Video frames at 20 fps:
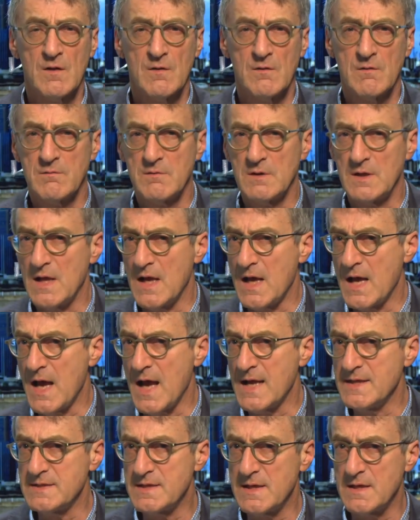Well,
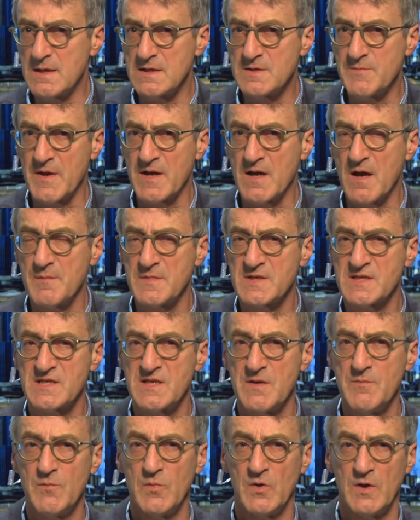Handala has become a
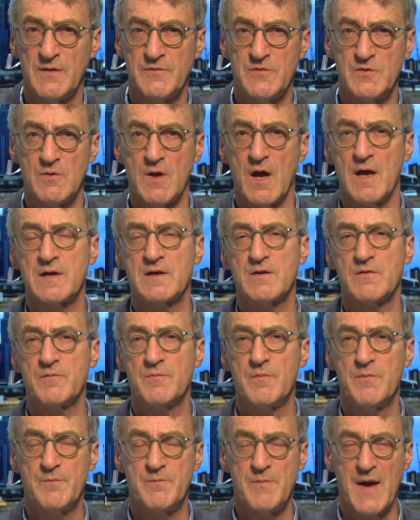symbol, if you like, of
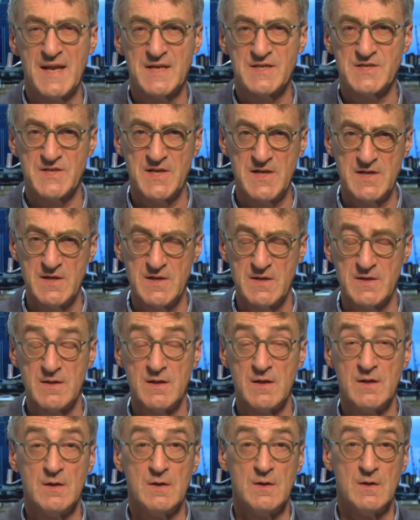Palestinian
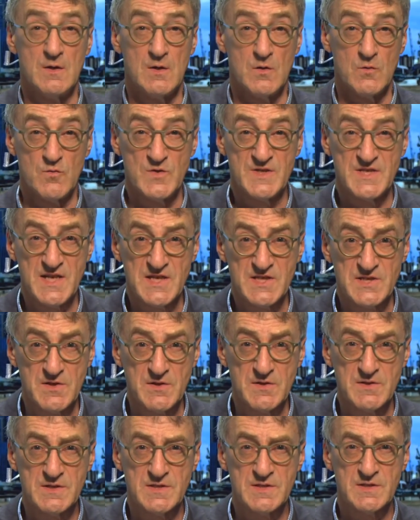
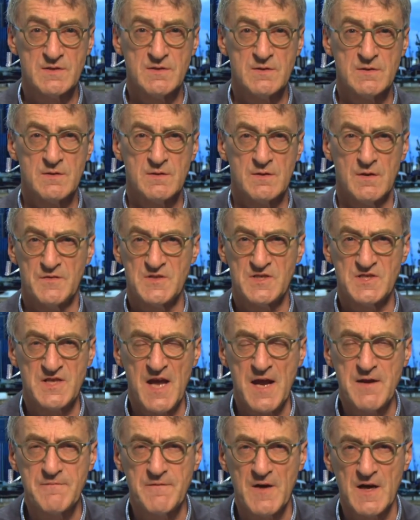resistance,
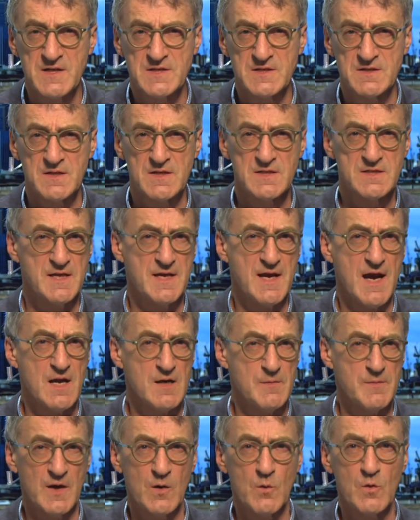steadfastness. The
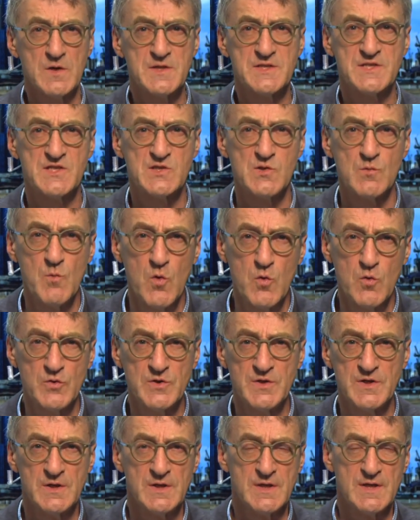Arabic word
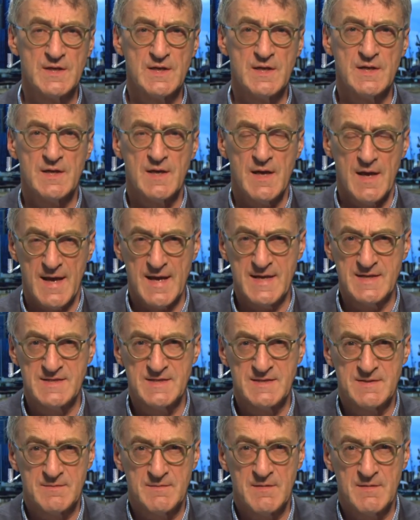sumud is,